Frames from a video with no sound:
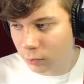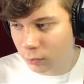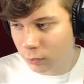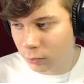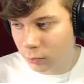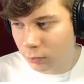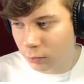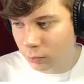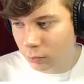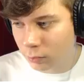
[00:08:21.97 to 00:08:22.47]

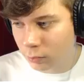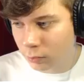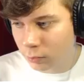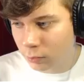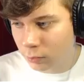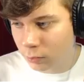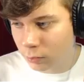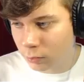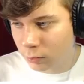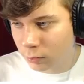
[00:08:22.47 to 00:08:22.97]

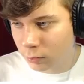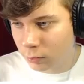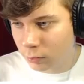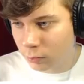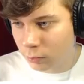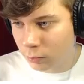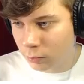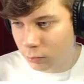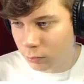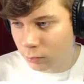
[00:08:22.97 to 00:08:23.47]

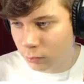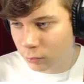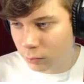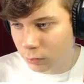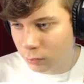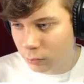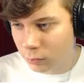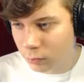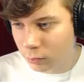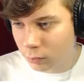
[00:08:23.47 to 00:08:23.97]

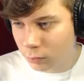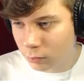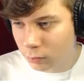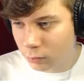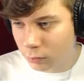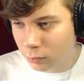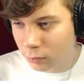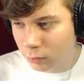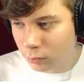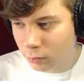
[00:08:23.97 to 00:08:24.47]

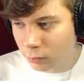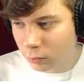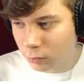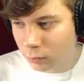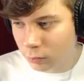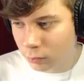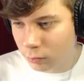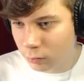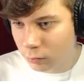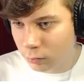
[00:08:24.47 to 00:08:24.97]

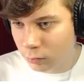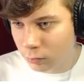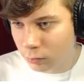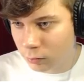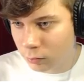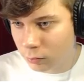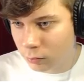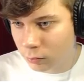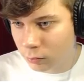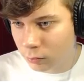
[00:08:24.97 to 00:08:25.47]

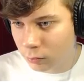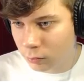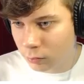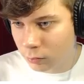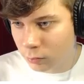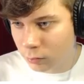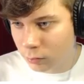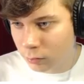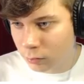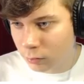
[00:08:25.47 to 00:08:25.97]

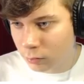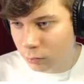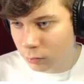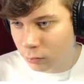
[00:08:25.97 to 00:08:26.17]
Nobody speaks.